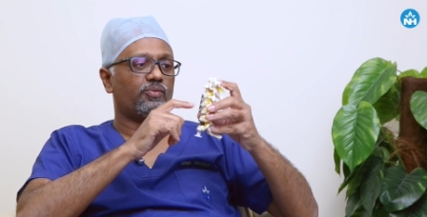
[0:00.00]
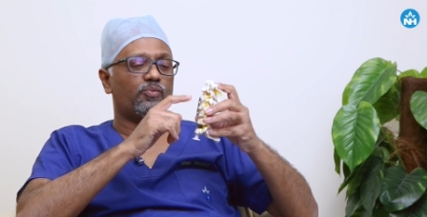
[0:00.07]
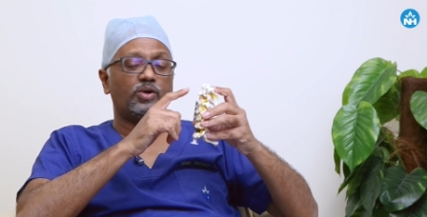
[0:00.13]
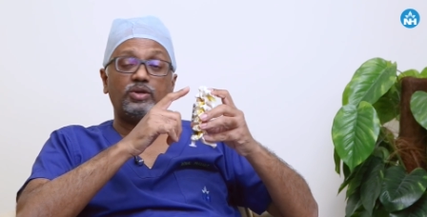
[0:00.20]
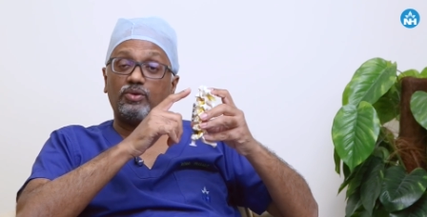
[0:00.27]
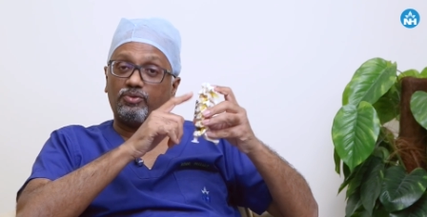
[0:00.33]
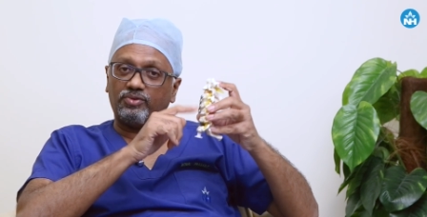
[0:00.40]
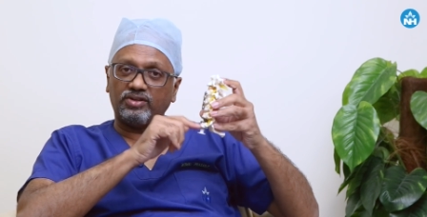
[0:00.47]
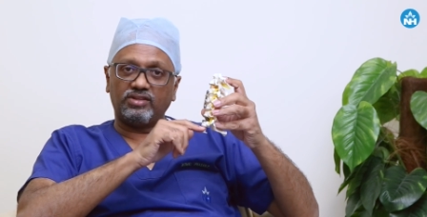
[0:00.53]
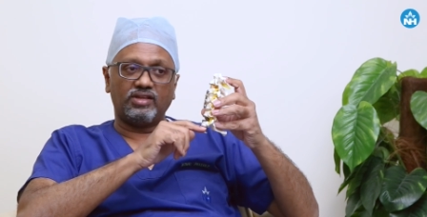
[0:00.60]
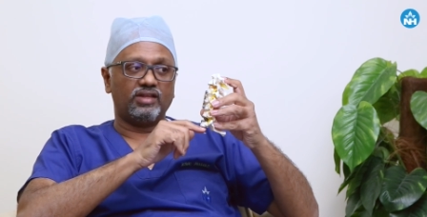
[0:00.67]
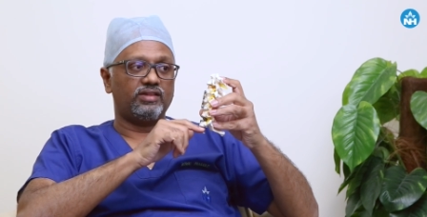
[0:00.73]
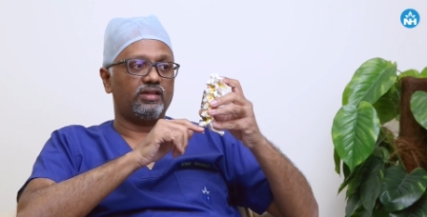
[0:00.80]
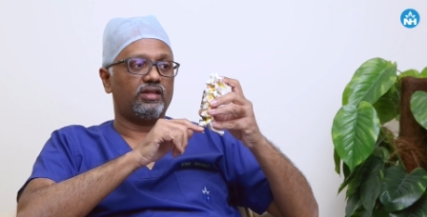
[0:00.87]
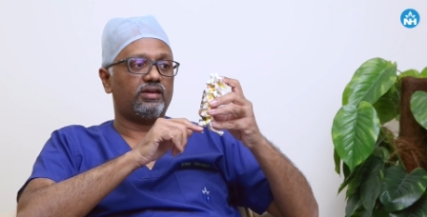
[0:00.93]
One over
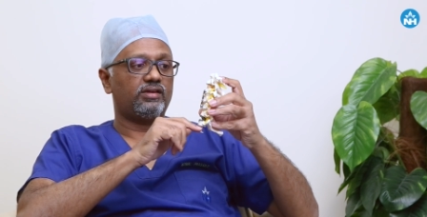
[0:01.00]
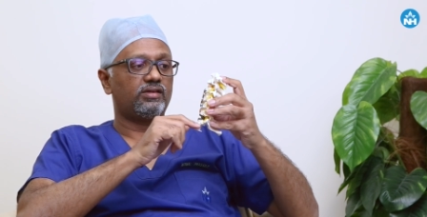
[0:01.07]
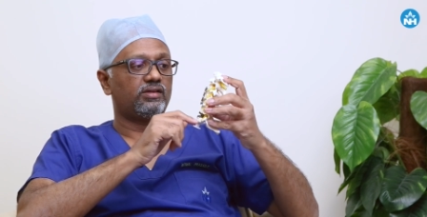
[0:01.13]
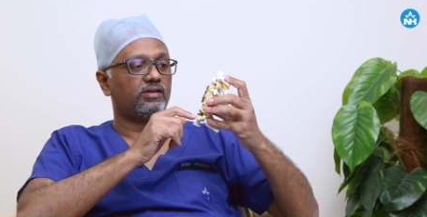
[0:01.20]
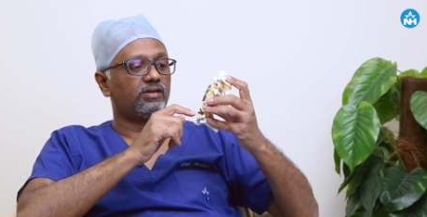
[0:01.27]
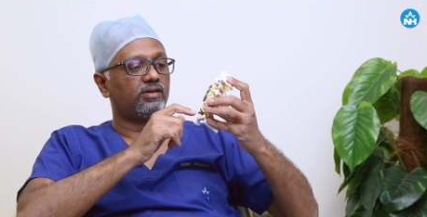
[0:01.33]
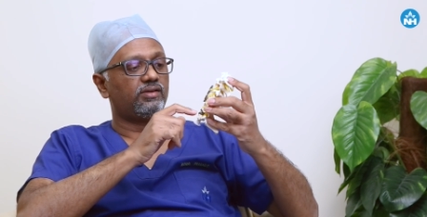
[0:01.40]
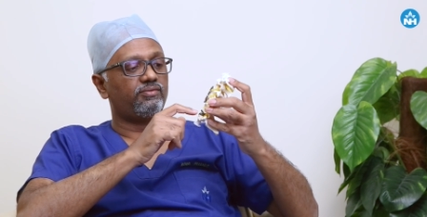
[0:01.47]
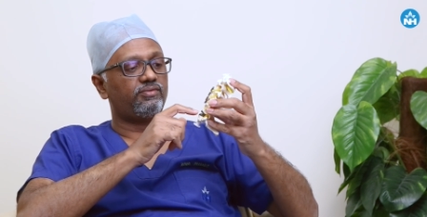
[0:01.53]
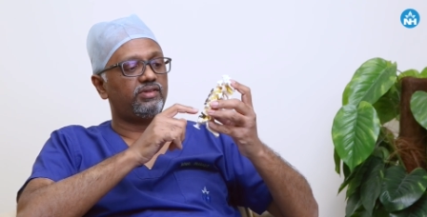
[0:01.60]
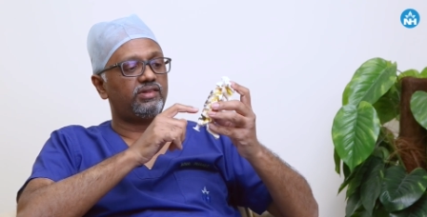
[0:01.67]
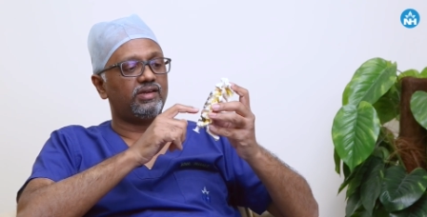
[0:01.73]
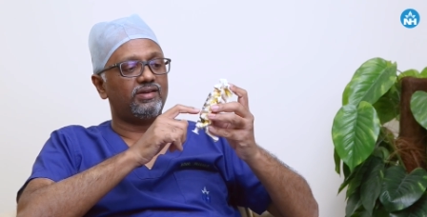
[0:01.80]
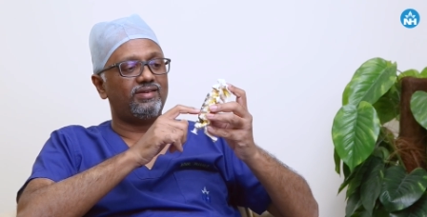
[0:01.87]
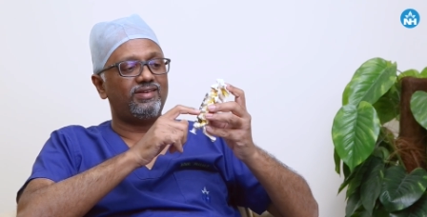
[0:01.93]
the other
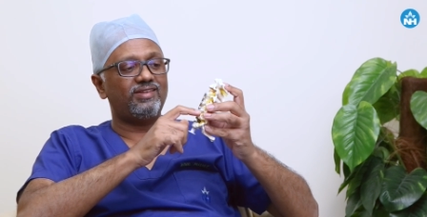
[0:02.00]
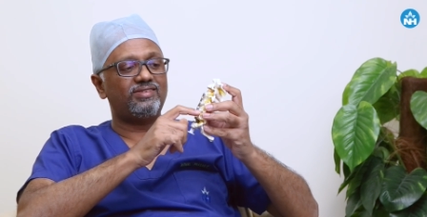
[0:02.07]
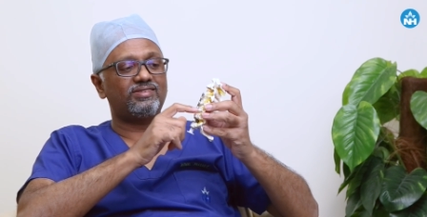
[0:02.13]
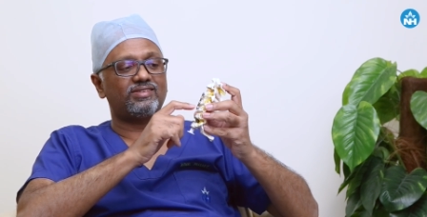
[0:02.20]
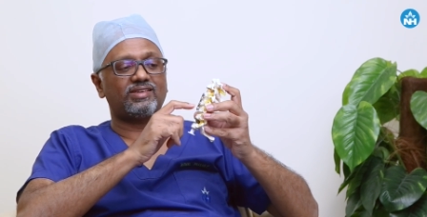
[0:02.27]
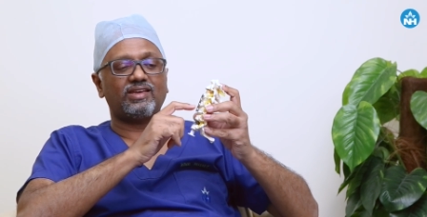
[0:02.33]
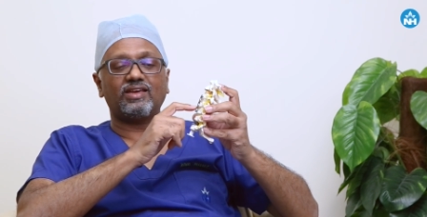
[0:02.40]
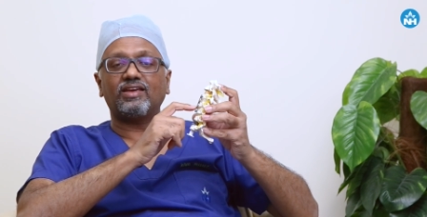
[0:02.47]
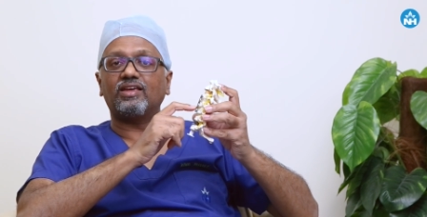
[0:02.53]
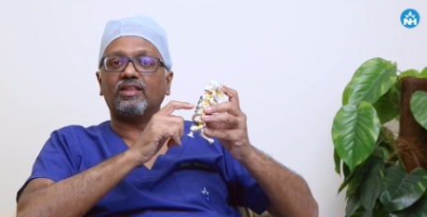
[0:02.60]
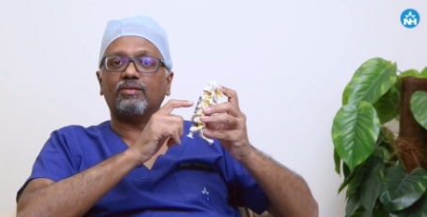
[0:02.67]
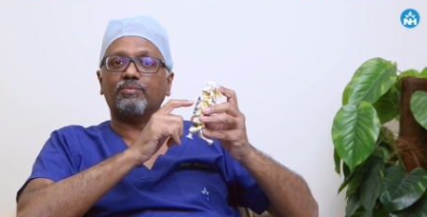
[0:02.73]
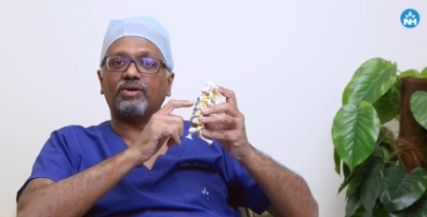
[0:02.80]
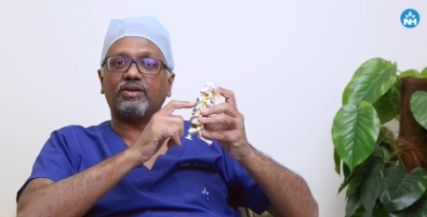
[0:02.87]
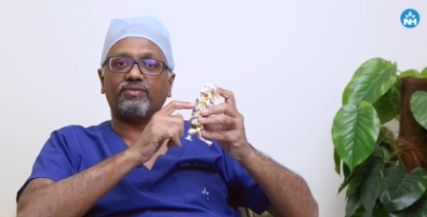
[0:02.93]
with a disc
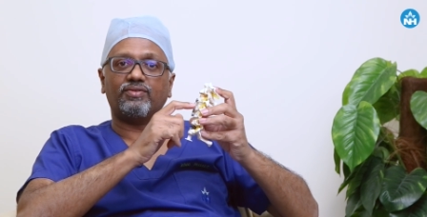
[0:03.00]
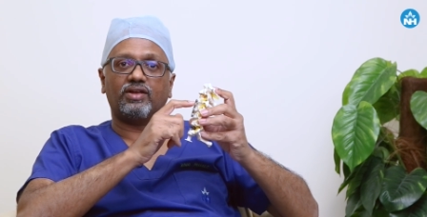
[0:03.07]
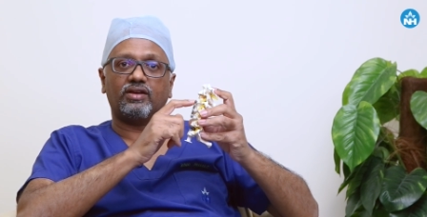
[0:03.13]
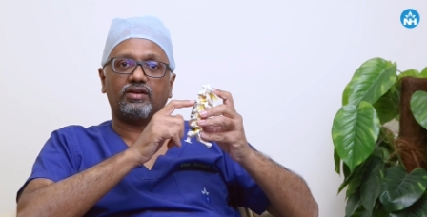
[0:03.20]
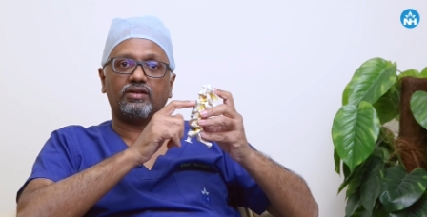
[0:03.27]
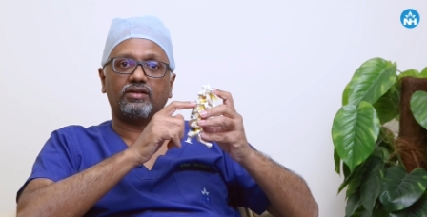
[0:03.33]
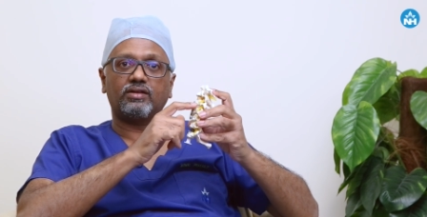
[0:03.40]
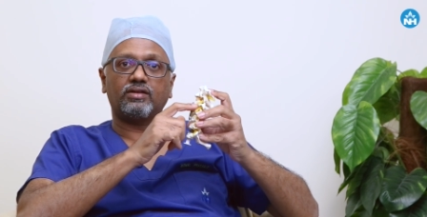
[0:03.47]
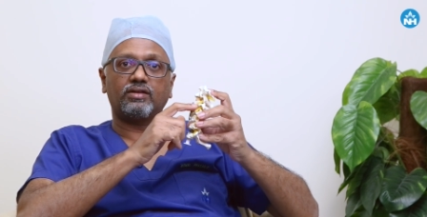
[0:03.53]
in between.